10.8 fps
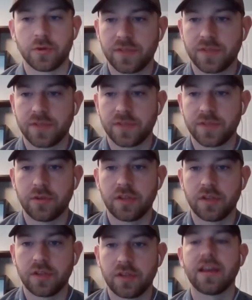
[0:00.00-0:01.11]
Yep.
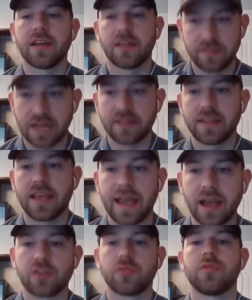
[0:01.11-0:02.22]
It's not the
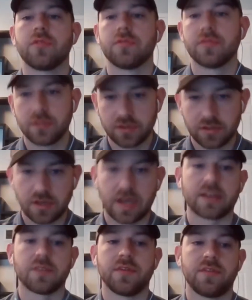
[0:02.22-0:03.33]
actual
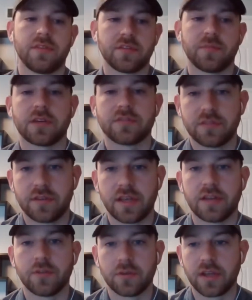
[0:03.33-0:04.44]
occupancy inspection.
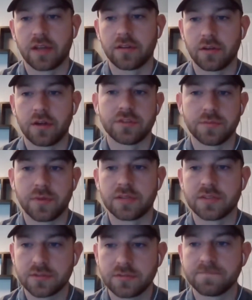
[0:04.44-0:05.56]
That is only on the larger
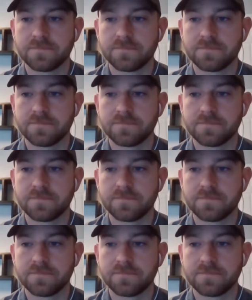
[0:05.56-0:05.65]
projects.